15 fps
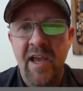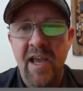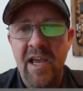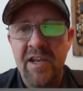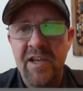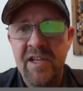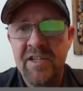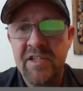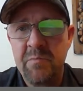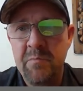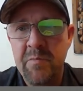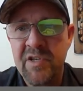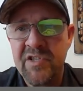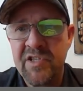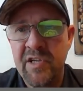and it's
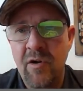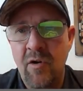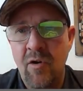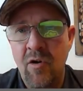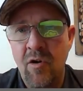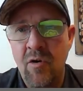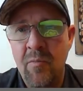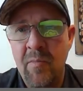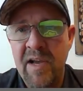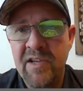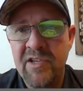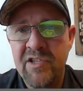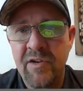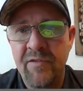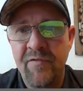missing all my
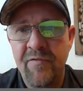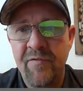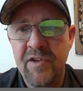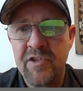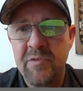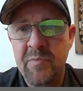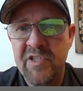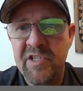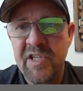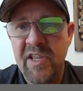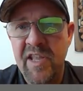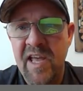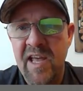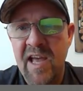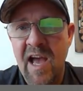stuff. It's missing
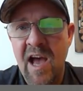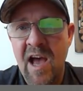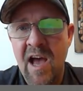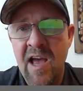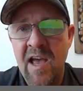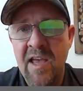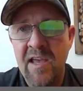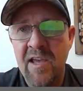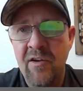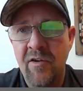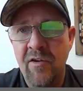that I and